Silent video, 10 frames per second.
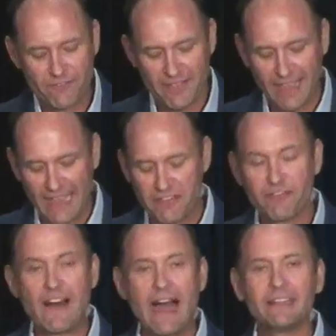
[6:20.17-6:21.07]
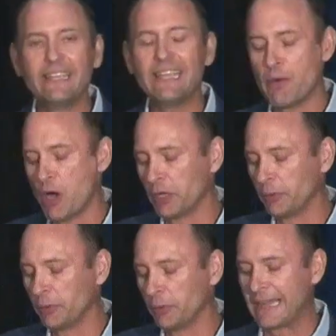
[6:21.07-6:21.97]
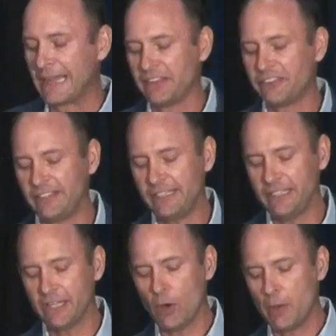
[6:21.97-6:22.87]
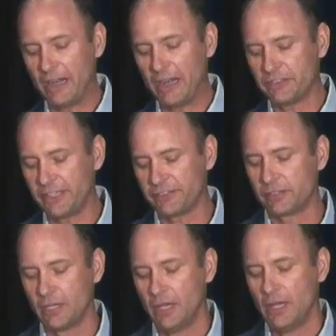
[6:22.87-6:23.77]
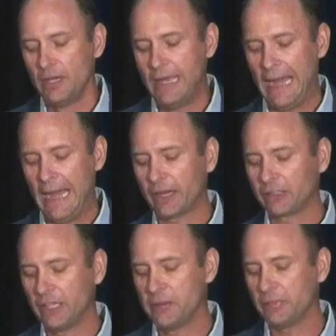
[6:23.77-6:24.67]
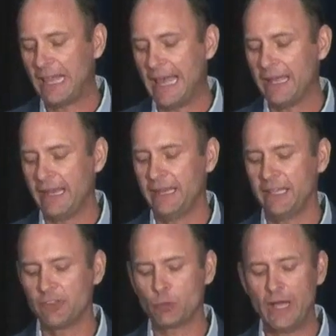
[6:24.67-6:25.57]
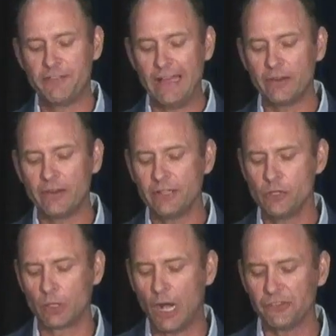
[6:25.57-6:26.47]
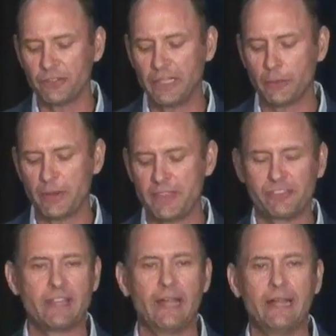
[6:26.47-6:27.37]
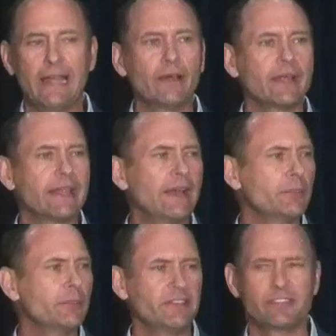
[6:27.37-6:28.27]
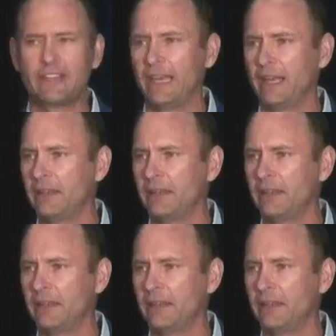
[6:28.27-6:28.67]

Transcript: And finally, I want to recognize CEO Emeritus Eric Lindblad and his wife Ellen, who are also here with us tonight. Eric and Ellen, please stand.